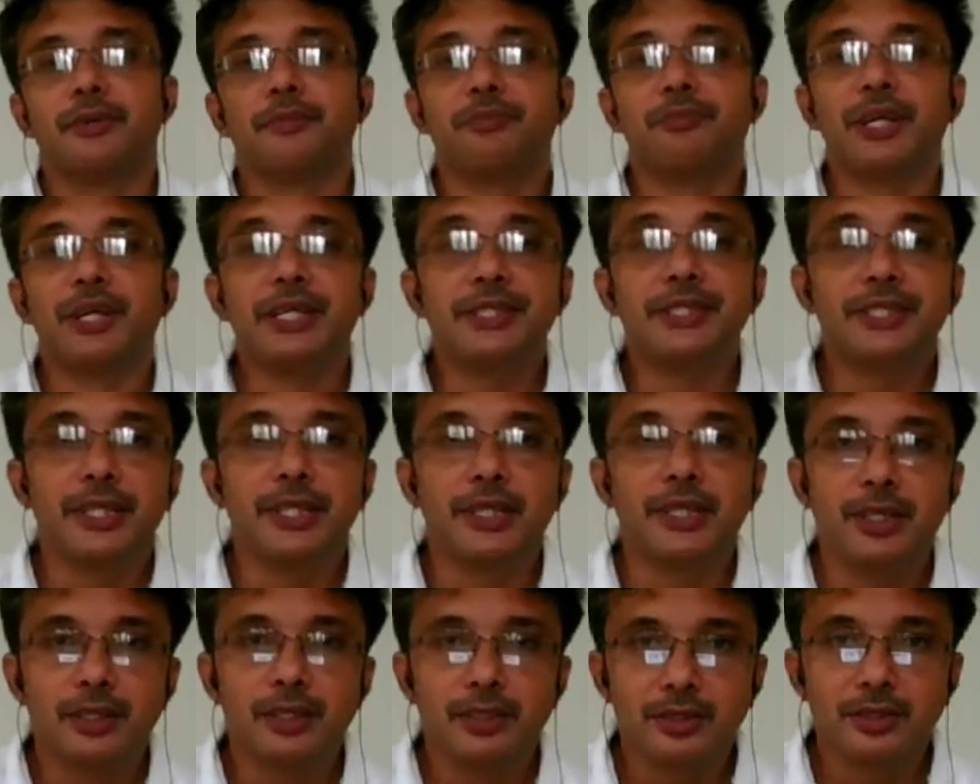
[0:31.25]

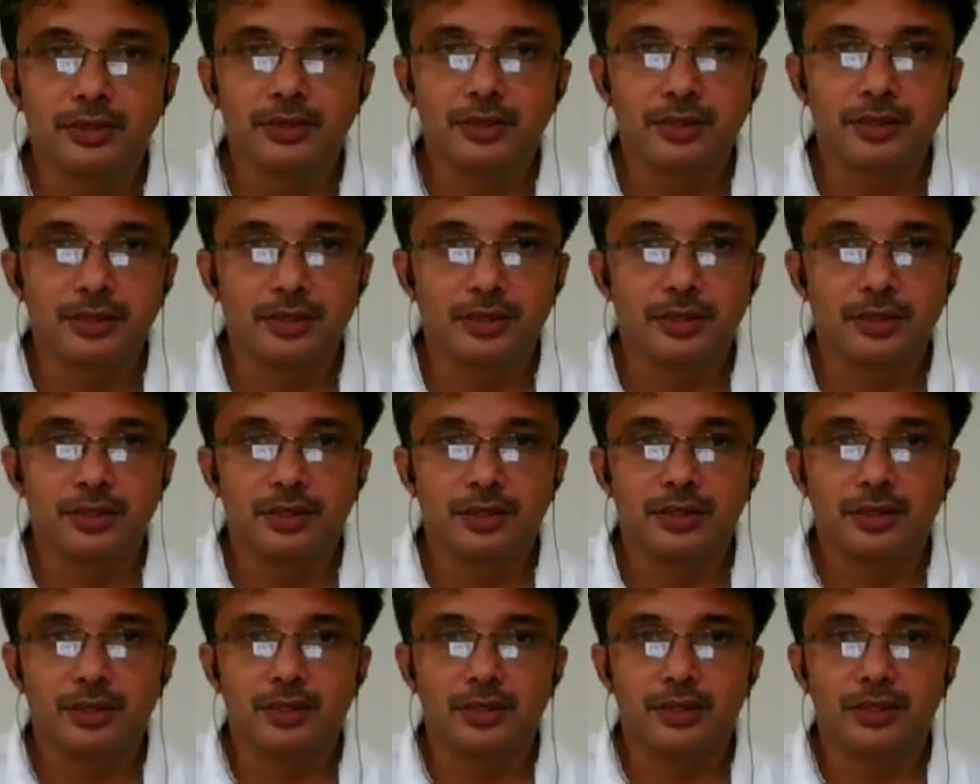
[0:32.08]
Maintaining
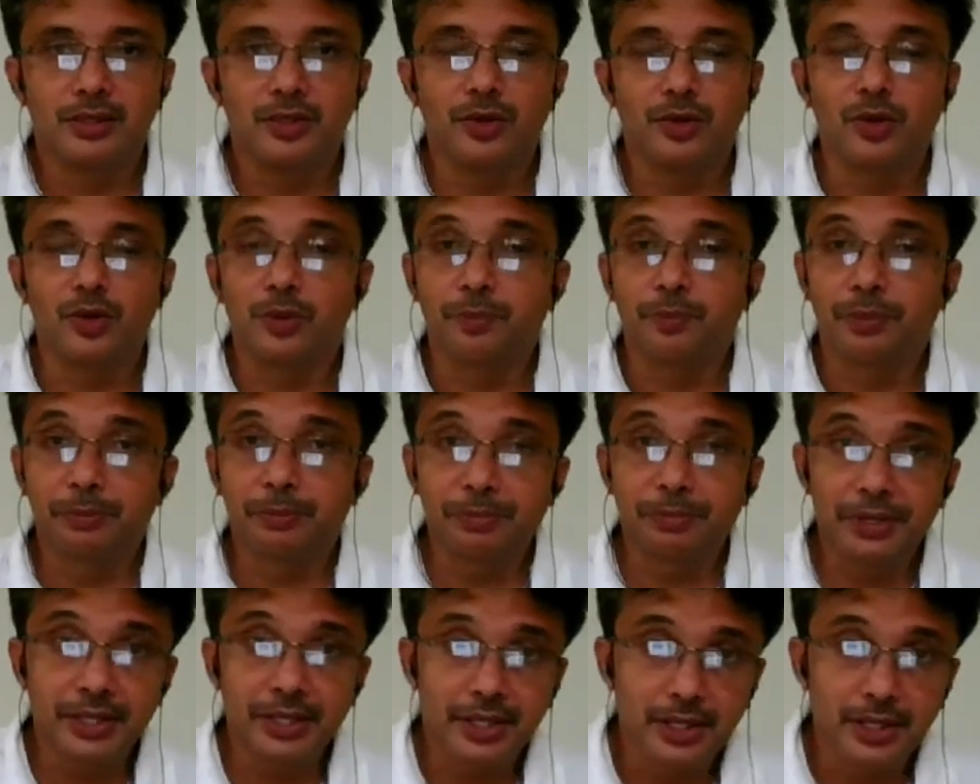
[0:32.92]
or
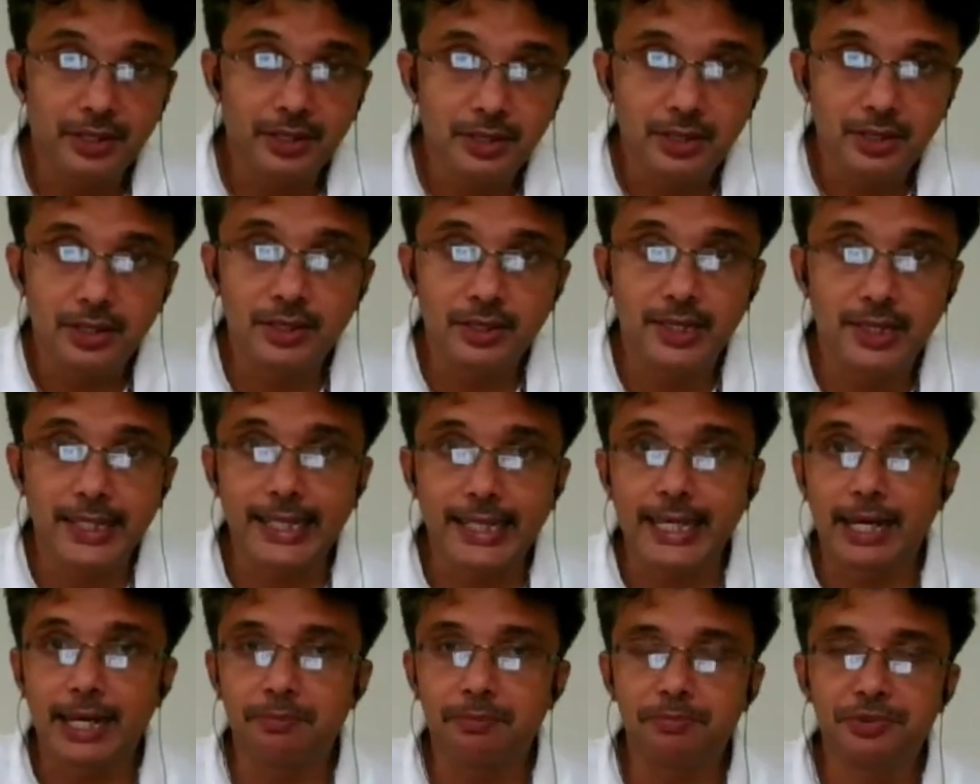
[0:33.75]
preparing the
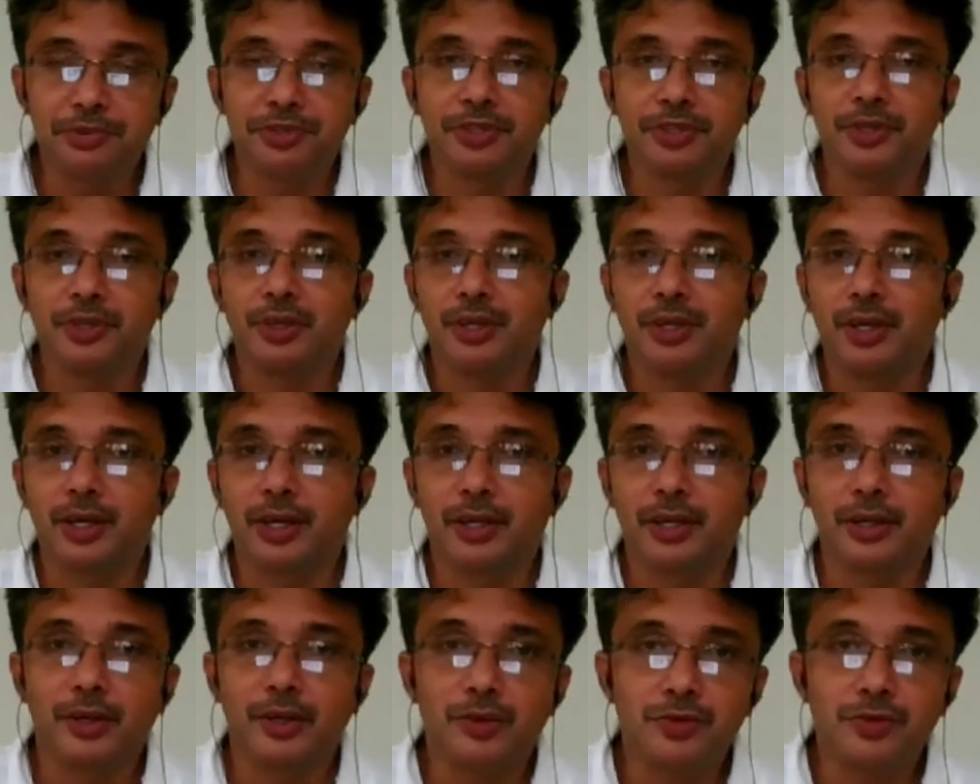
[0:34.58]
capital
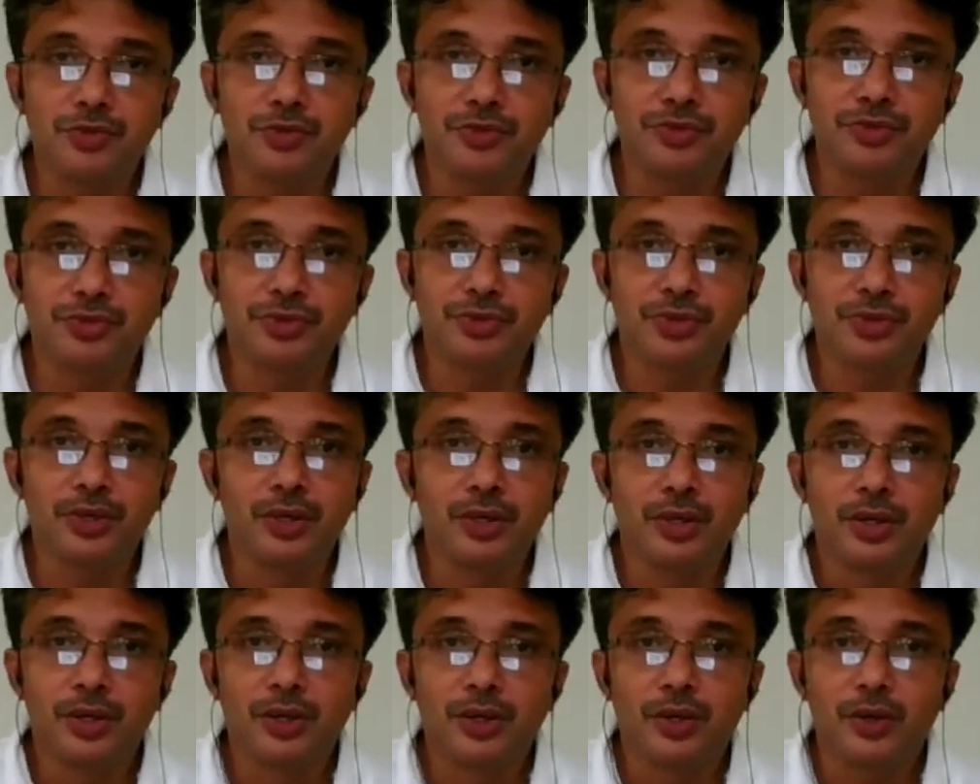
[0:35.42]
accounts
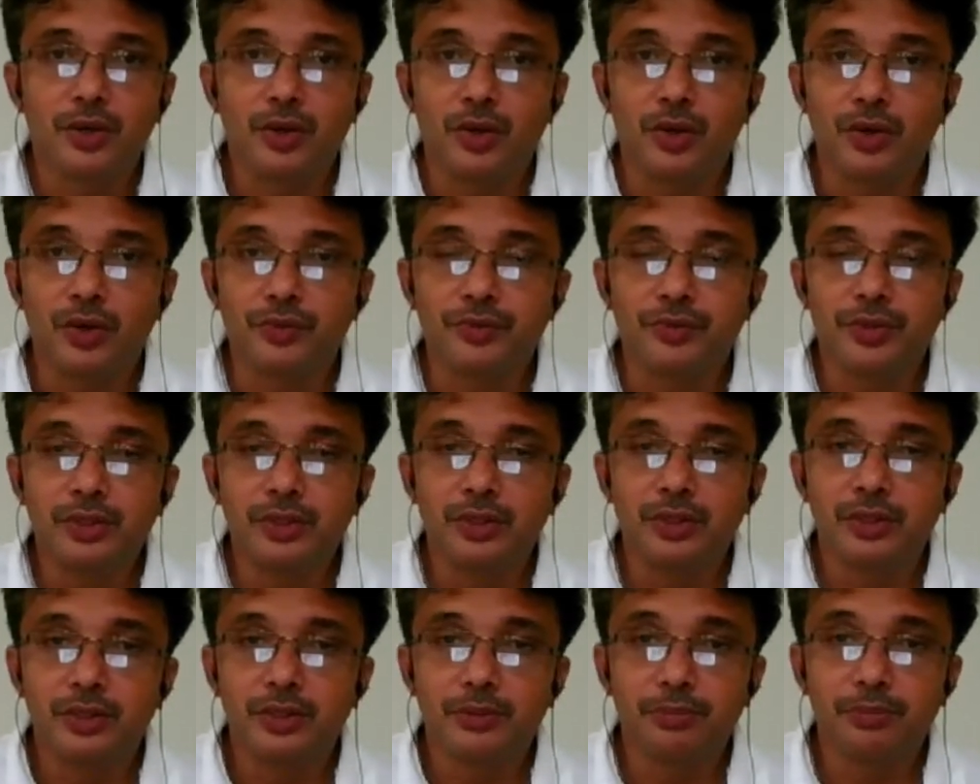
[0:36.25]
of
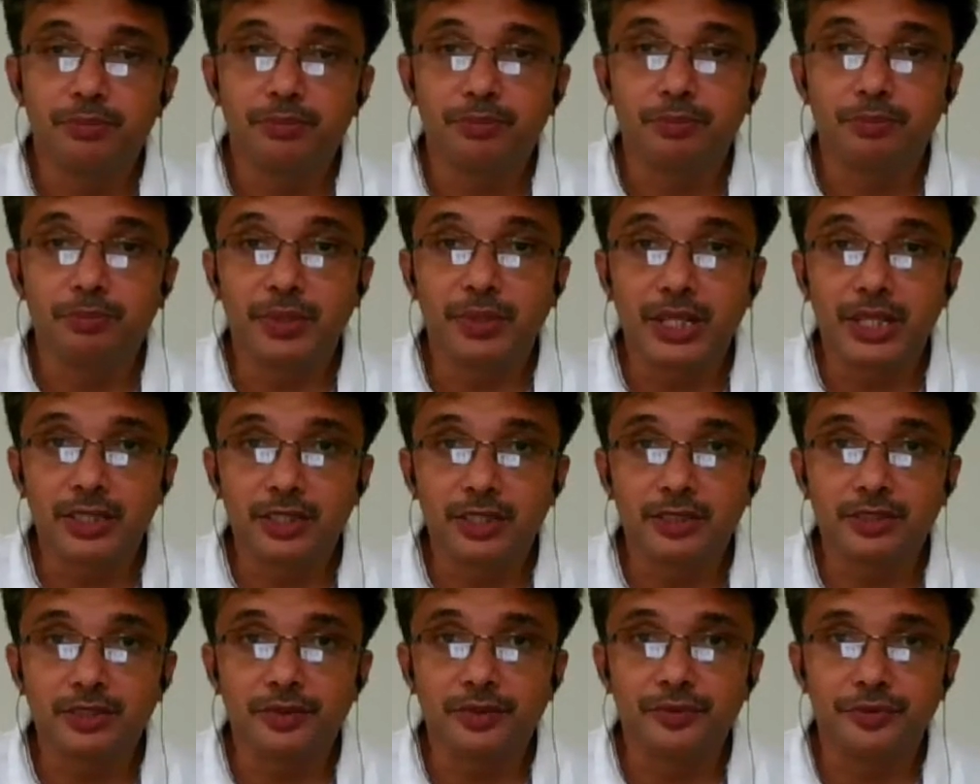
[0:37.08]
a
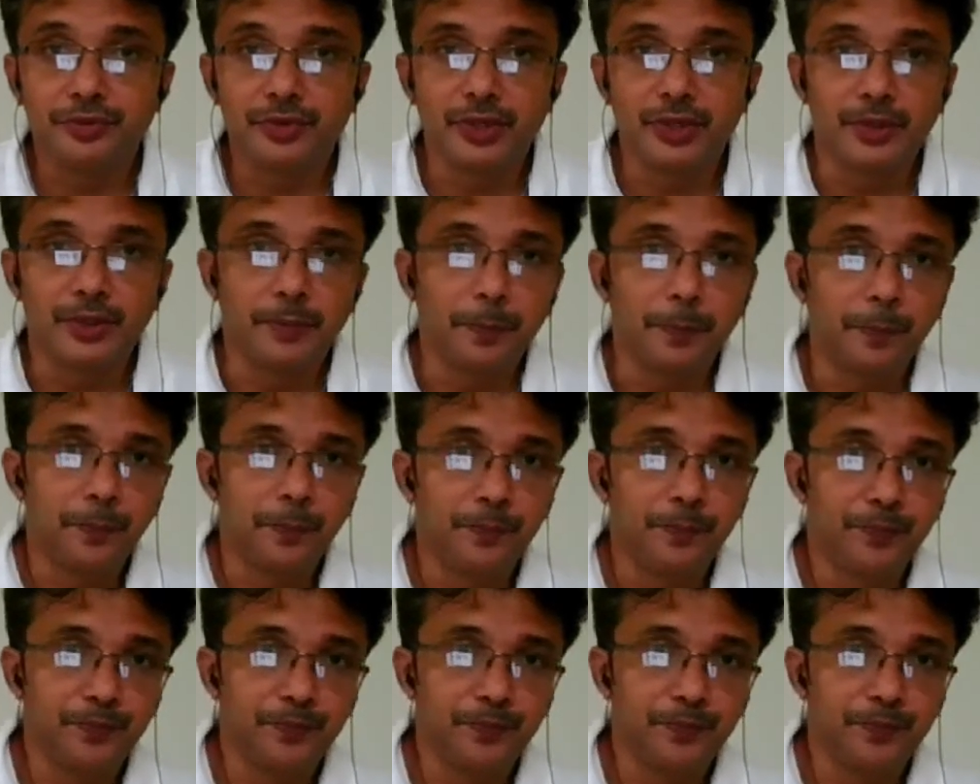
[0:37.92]
partnership firm.